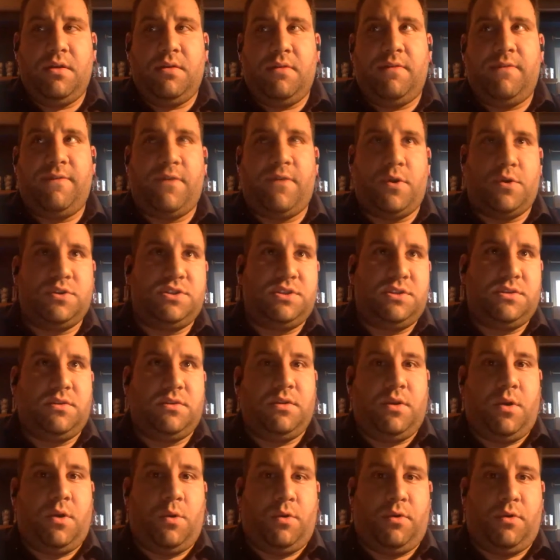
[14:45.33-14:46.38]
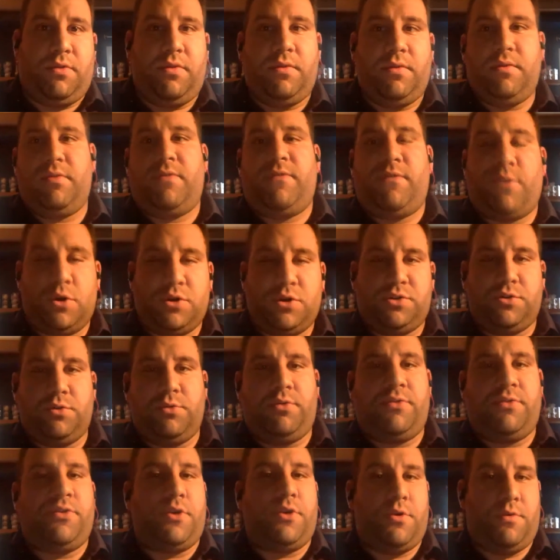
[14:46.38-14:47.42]
first through
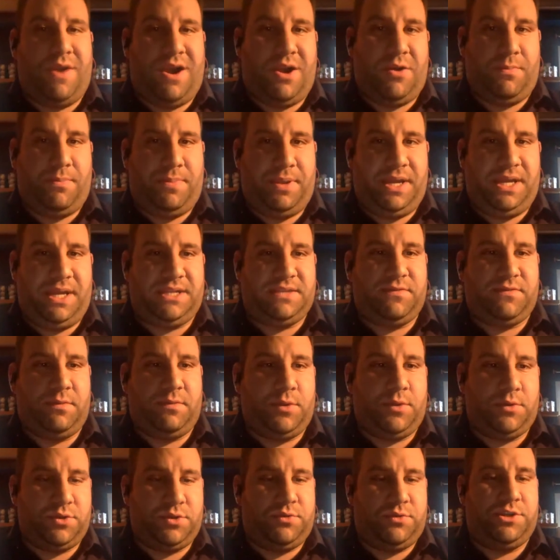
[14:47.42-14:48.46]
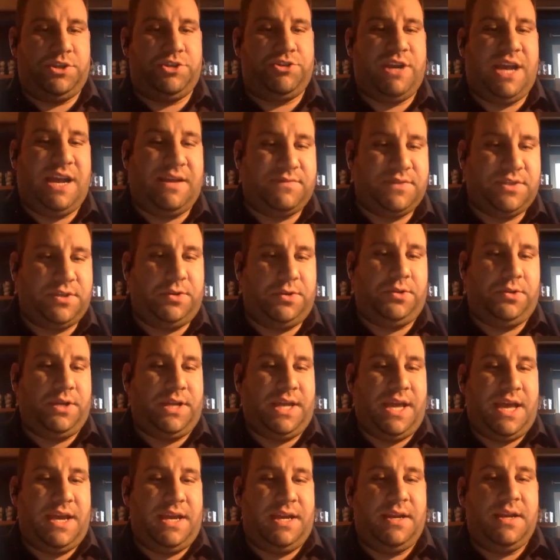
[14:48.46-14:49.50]
third round picks from those 3 drafts. So you look
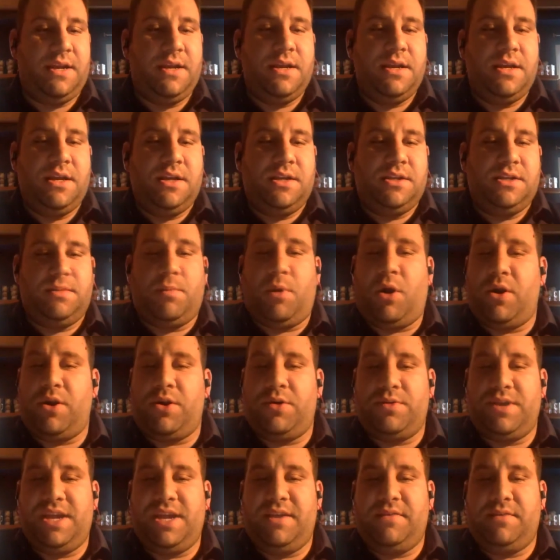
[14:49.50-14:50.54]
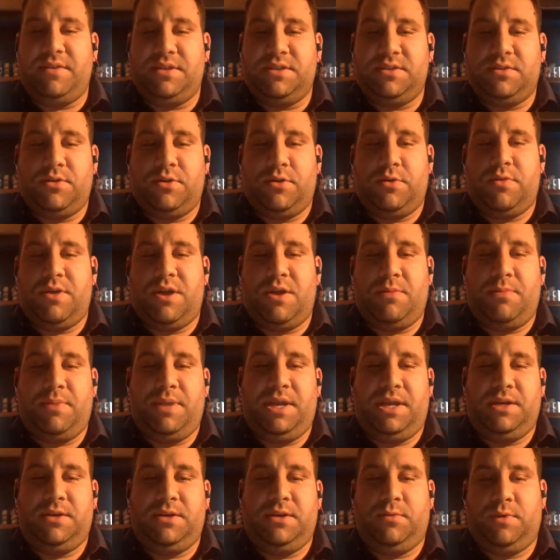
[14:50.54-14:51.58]
at it. Demario Davis, third-round
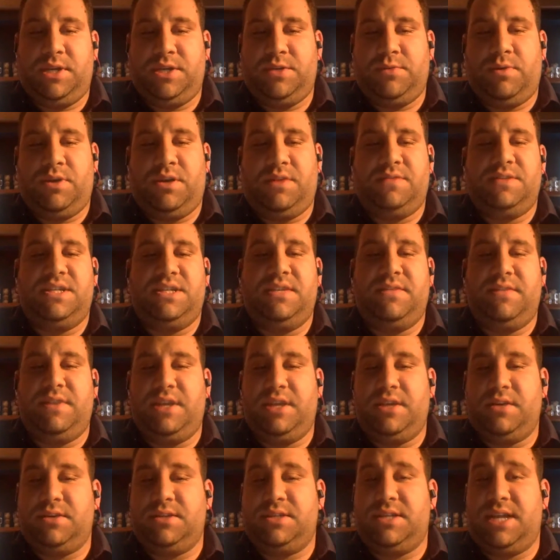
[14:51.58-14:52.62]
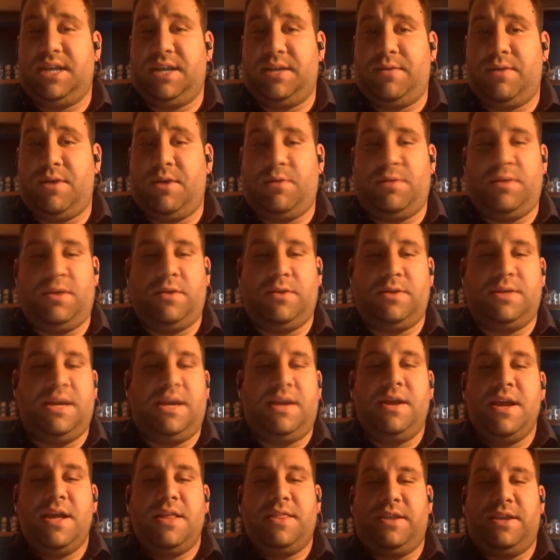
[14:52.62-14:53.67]
pick in 2012. Stephen Hill, second round.
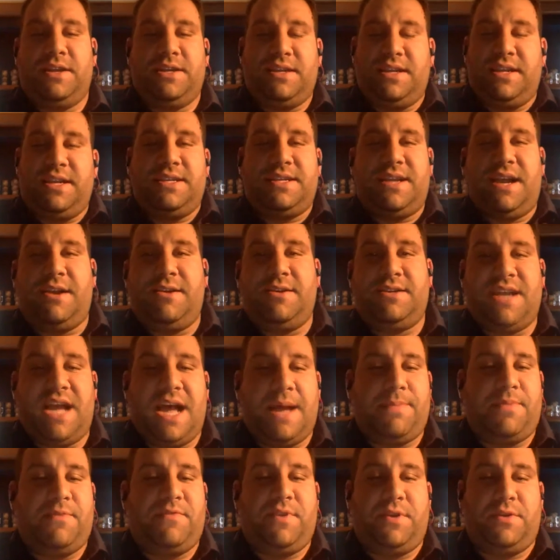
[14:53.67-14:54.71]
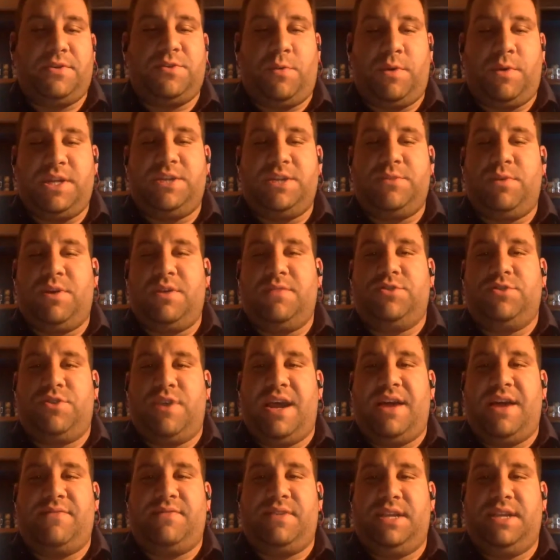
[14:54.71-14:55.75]
The entire top of their 2012
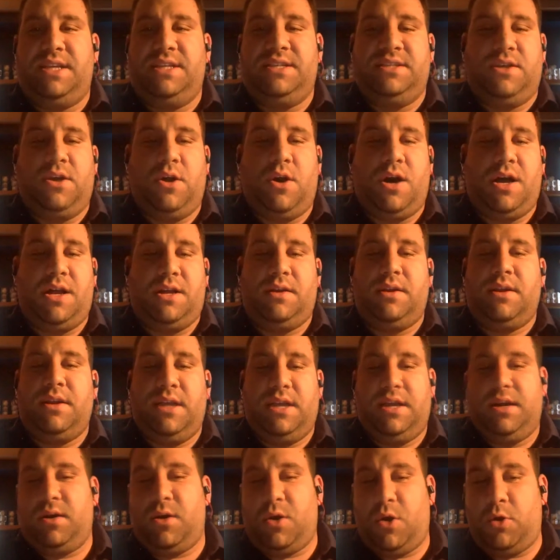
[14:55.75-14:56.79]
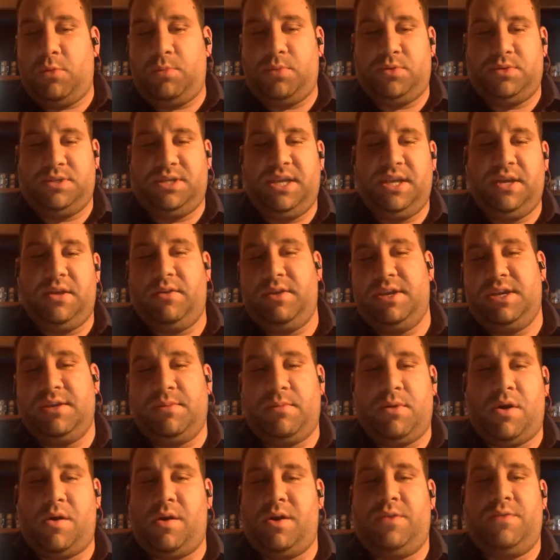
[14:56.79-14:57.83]
draft is gone in Coples, Hill, and
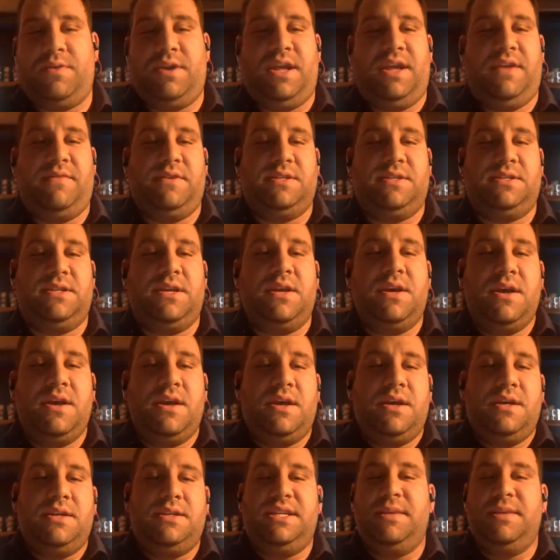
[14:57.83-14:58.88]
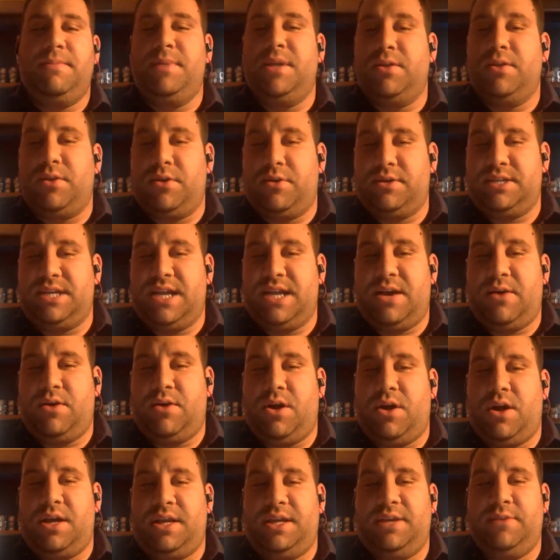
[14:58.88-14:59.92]
Demario Davis. D. Milliner is now
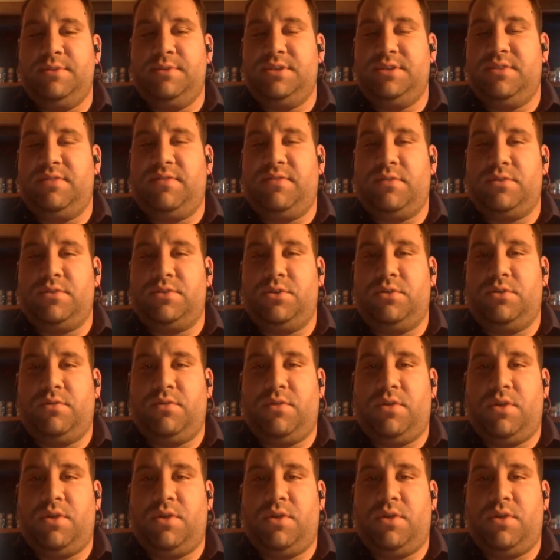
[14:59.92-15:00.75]
gone. He was the first overall,